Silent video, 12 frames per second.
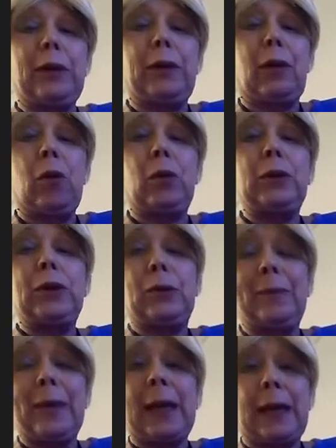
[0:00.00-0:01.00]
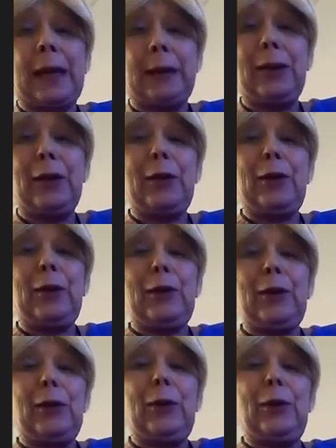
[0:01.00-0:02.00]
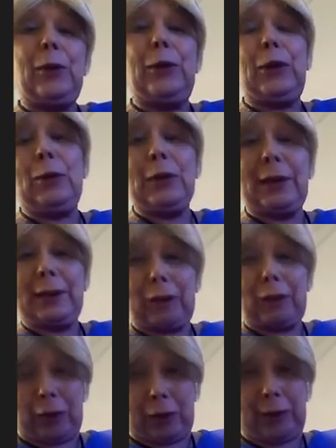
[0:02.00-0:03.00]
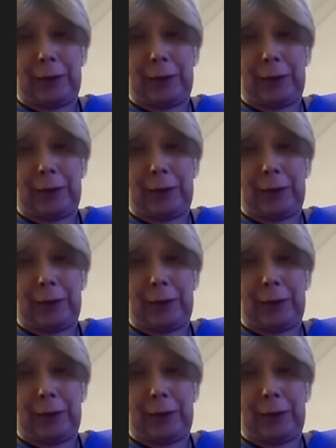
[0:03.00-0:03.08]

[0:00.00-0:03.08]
an old man who uses her